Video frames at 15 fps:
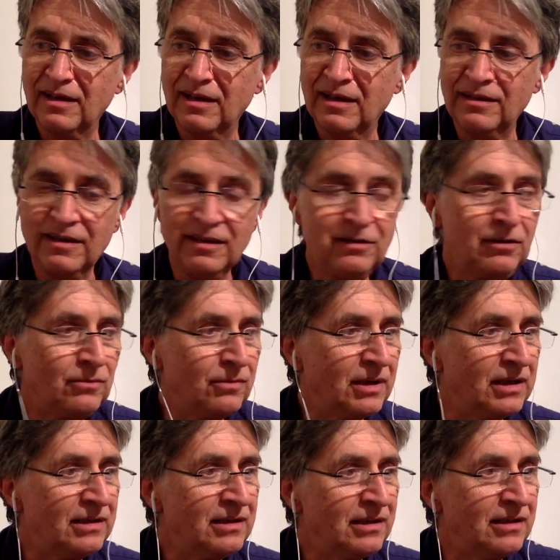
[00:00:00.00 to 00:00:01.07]
and the other
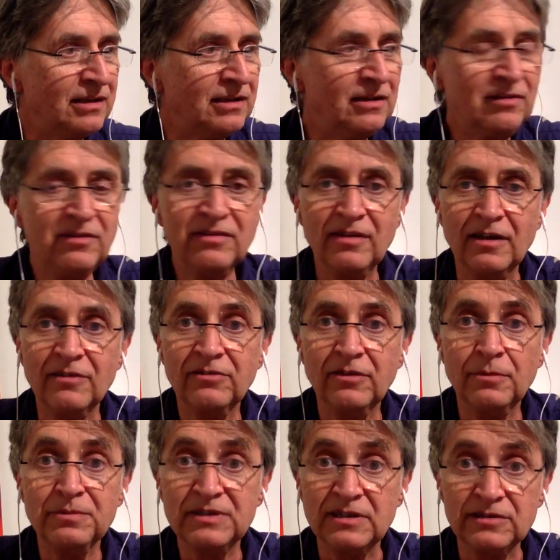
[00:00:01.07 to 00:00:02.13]
one is a
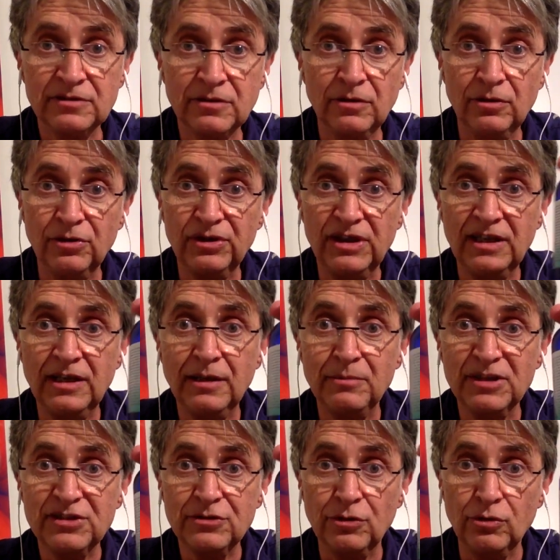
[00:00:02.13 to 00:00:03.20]
substance called
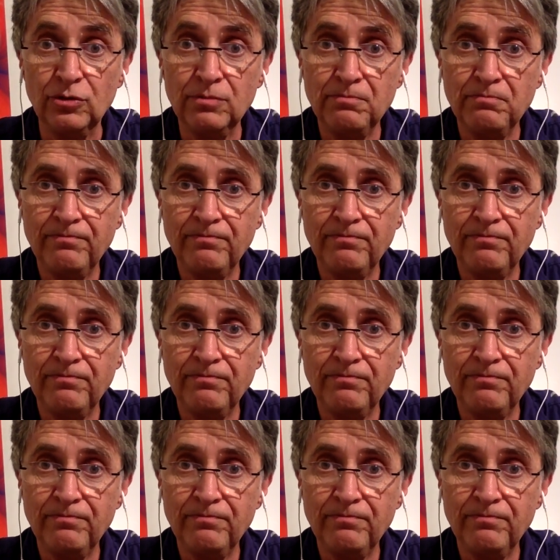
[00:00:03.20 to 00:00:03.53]
DMSO.